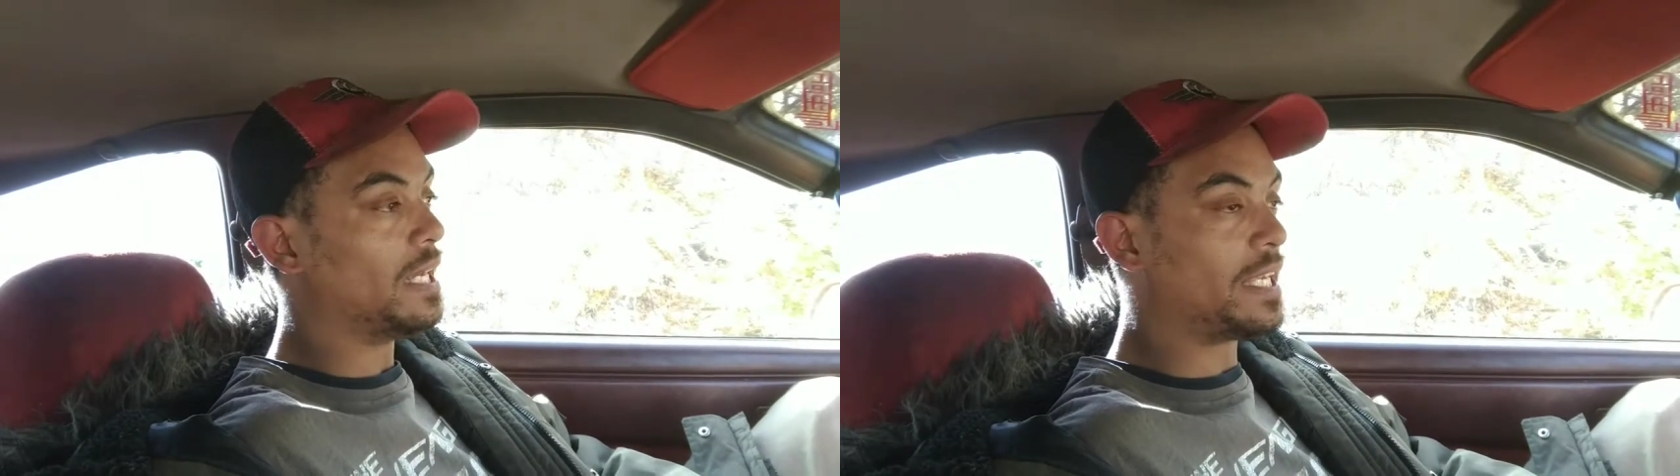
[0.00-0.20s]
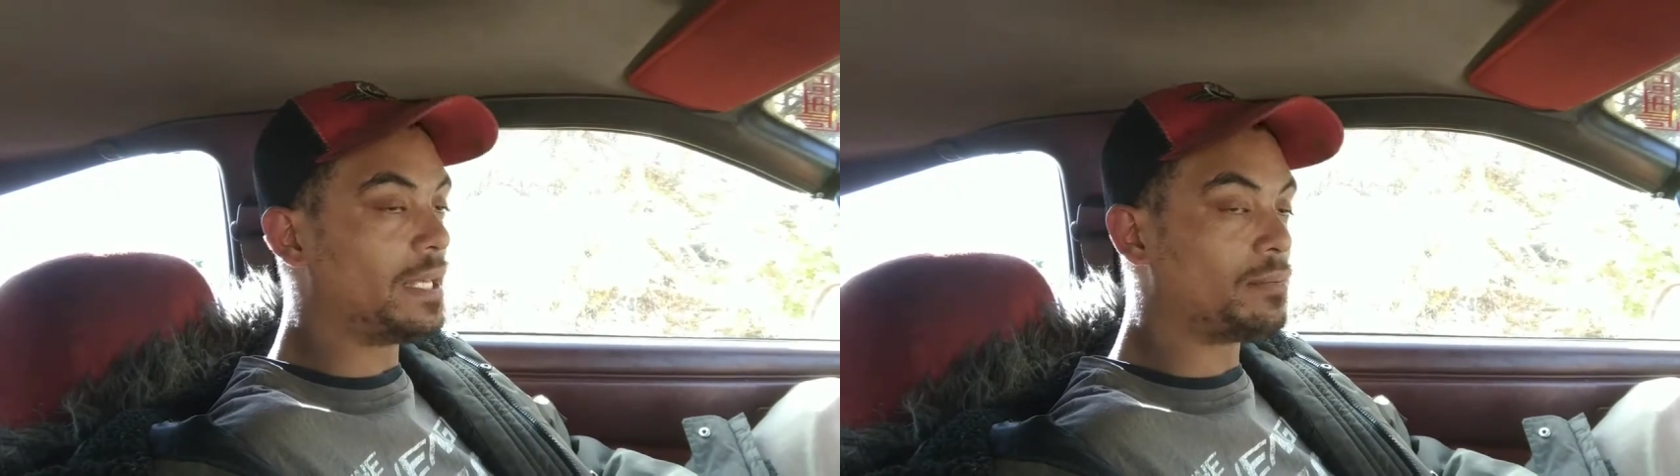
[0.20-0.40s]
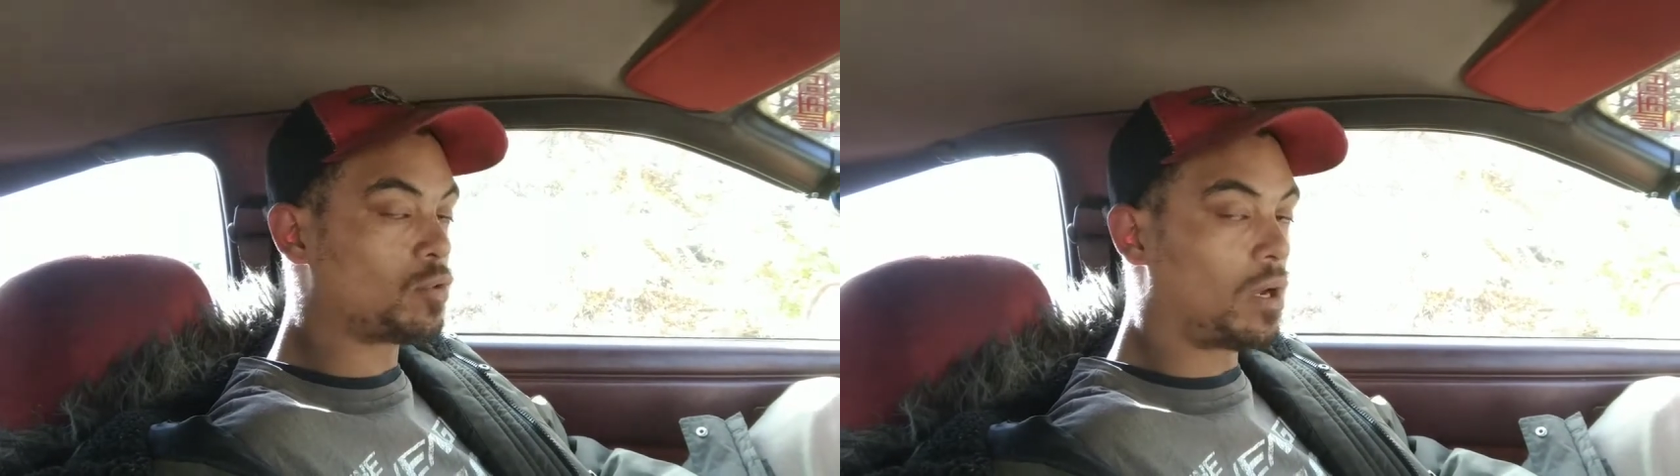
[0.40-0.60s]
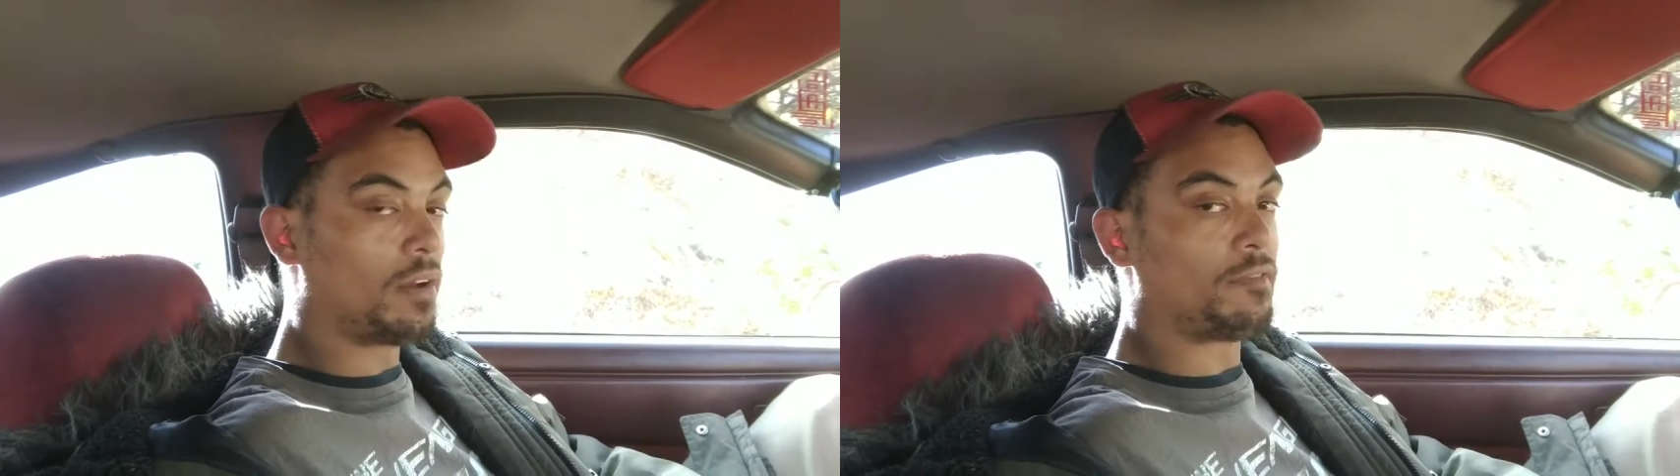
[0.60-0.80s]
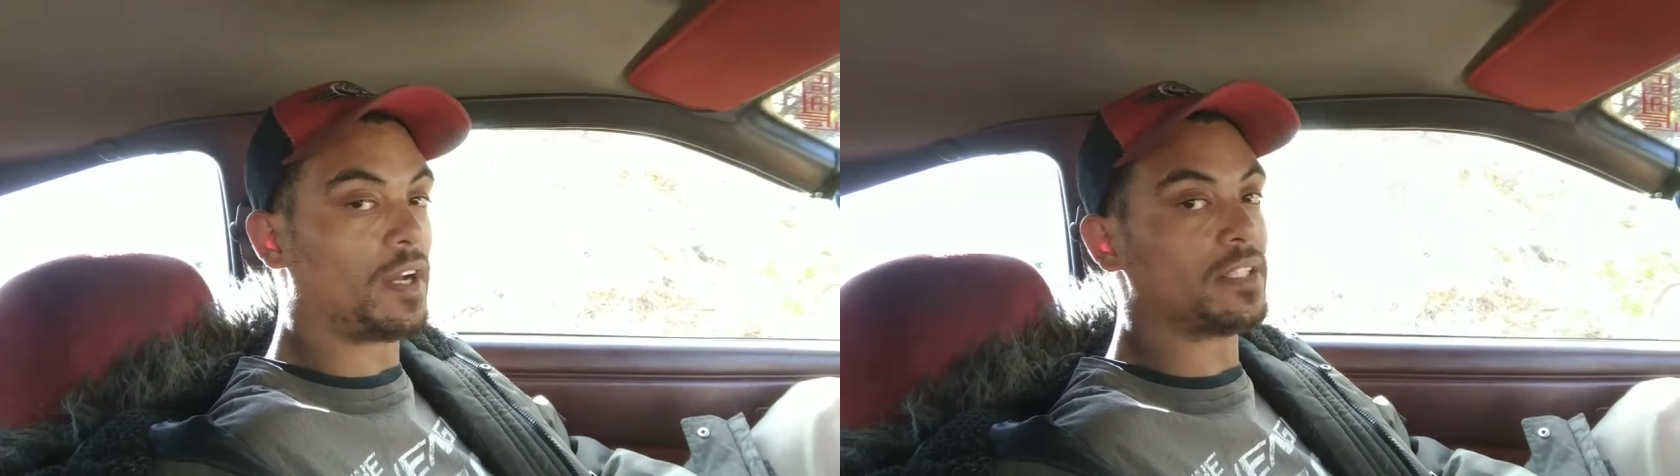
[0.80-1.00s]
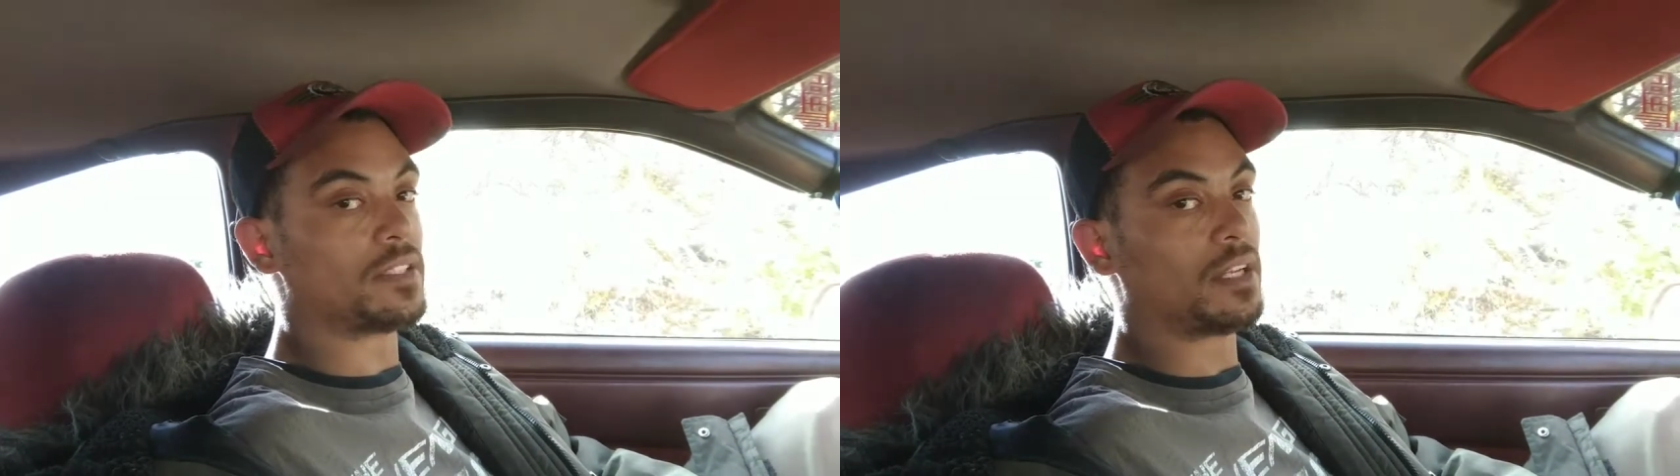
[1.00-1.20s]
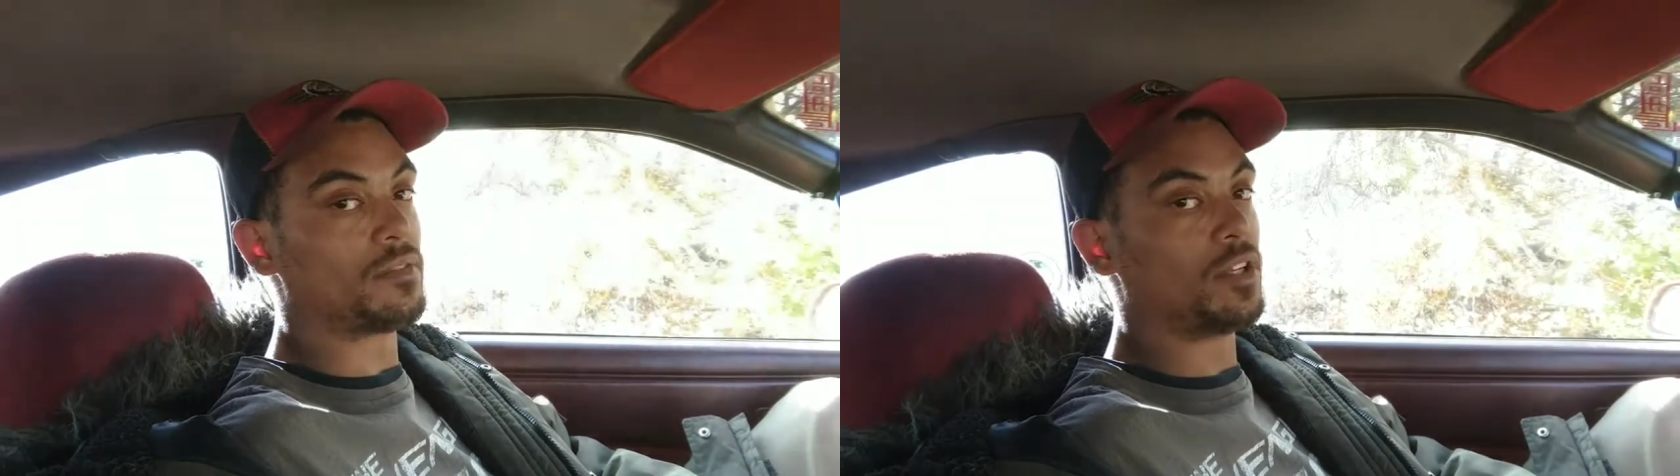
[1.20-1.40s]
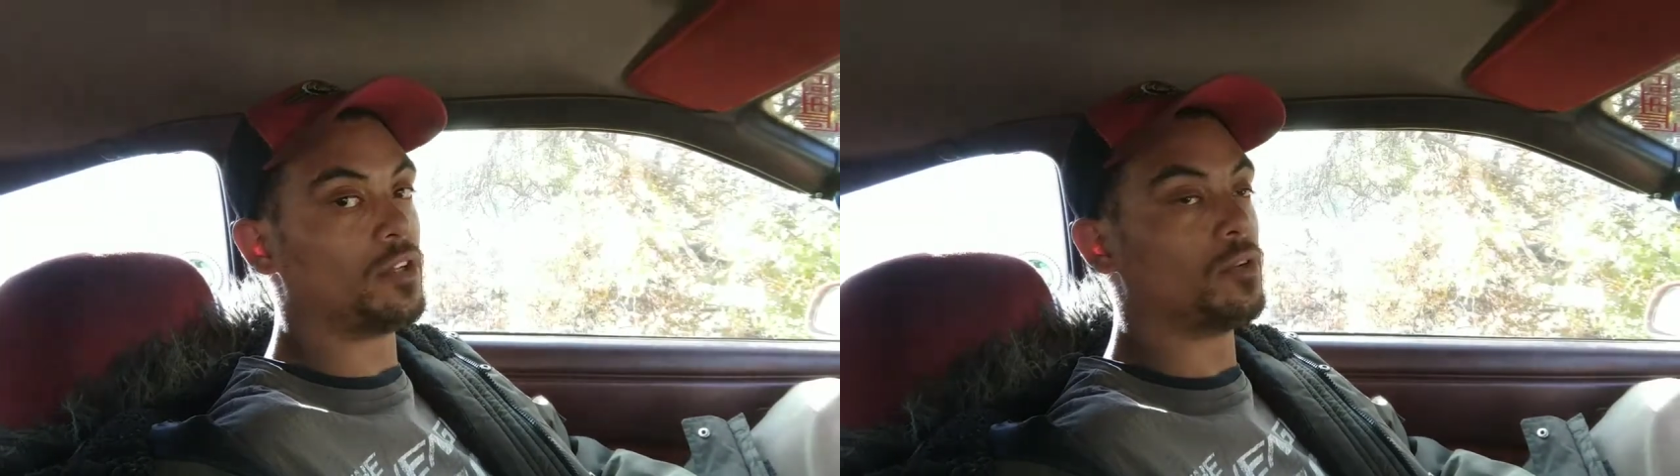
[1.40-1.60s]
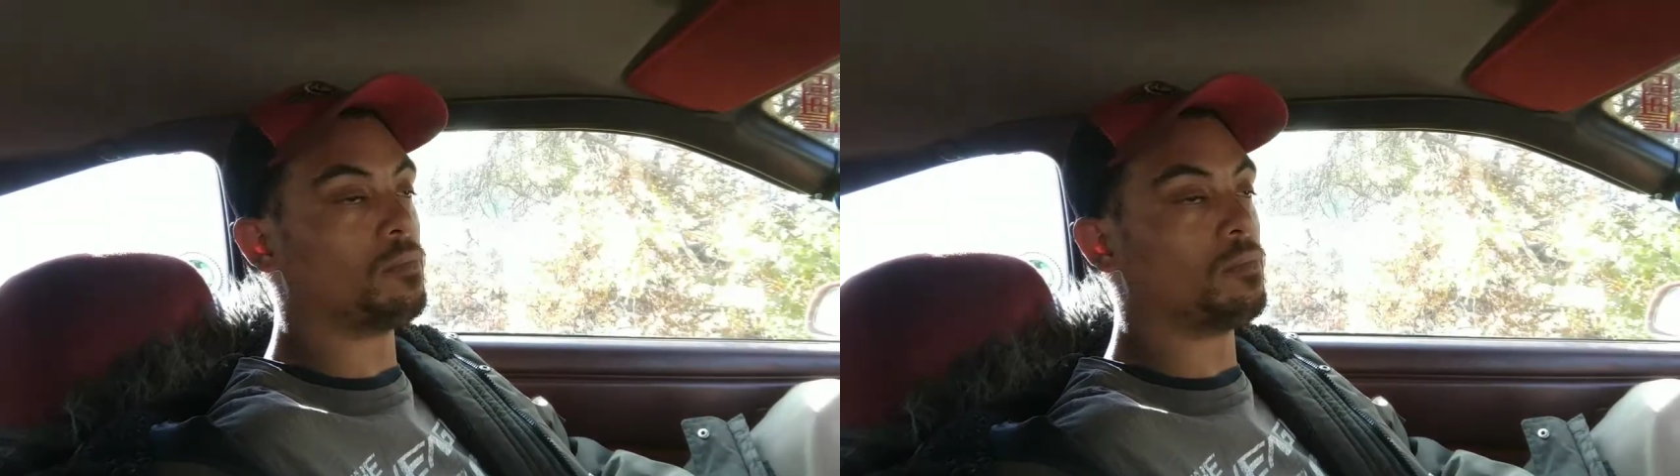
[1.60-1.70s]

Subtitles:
keep trying to find stuff to do,